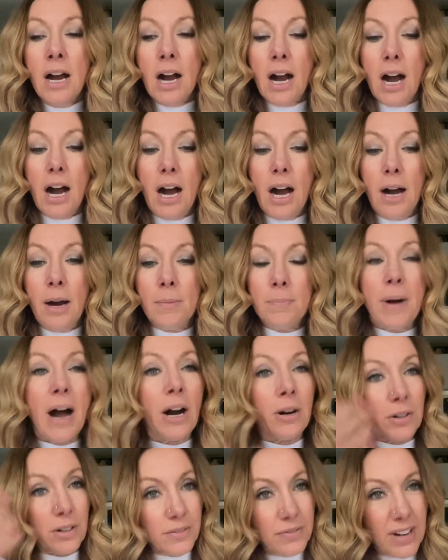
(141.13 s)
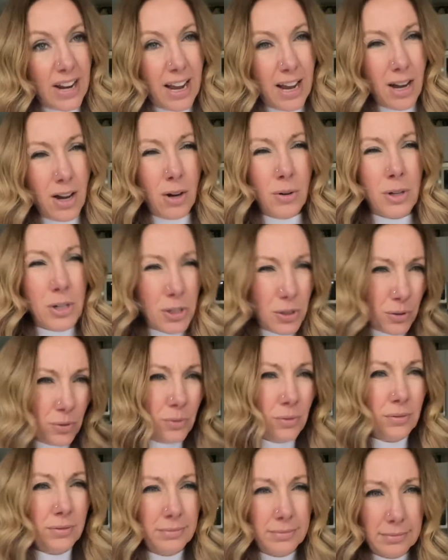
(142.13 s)
Um, Power of Now, A
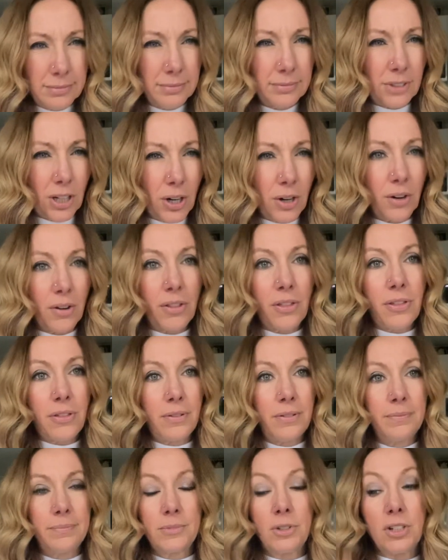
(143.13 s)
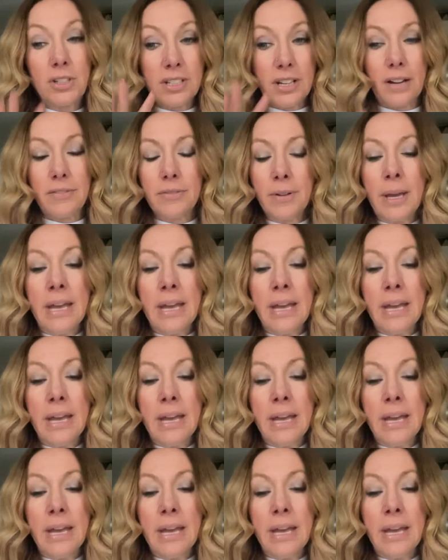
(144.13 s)
New Earth, Good stuff.